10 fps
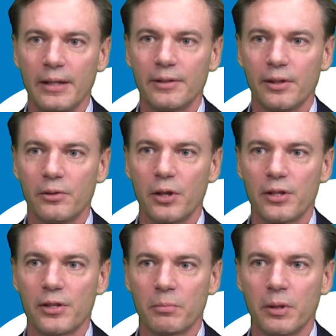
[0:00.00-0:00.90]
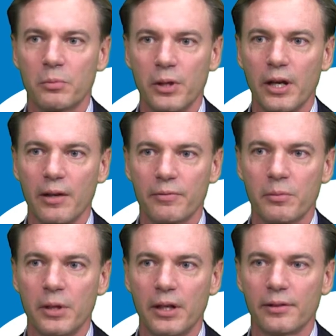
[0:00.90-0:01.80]
situation, but we have to
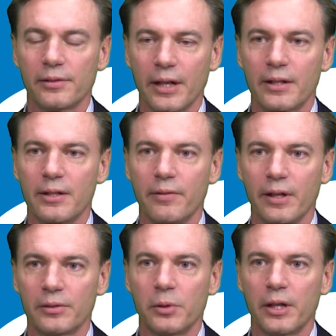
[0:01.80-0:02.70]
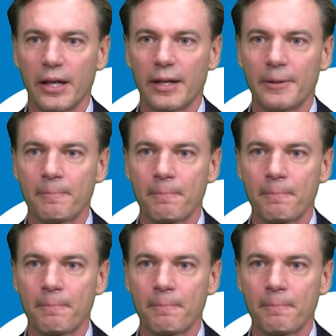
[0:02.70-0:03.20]
be as active as we can.